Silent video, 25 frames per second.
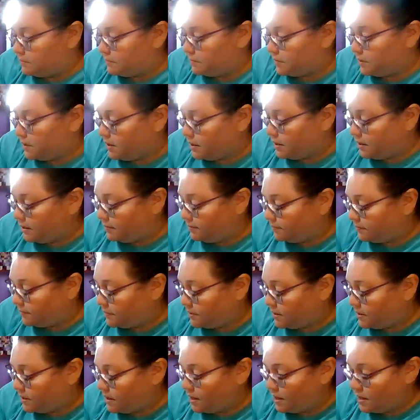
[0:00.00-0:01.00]
Okay.
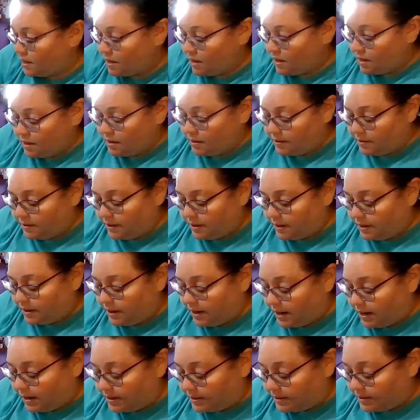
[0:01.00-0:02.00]

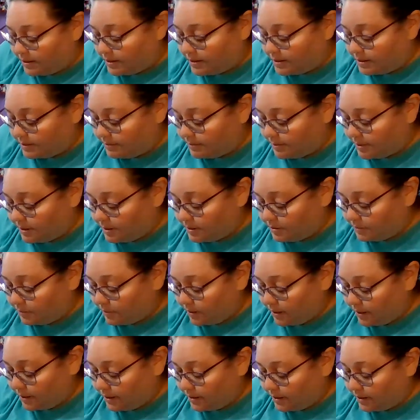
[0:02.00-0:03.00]
Then add this
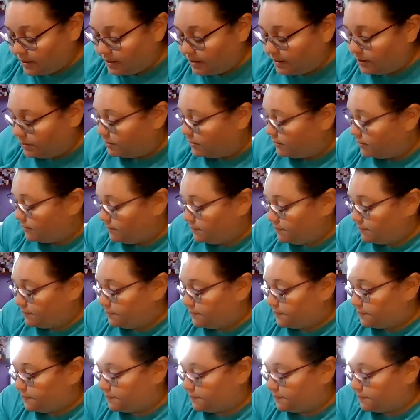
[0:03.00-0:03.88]
piece right here.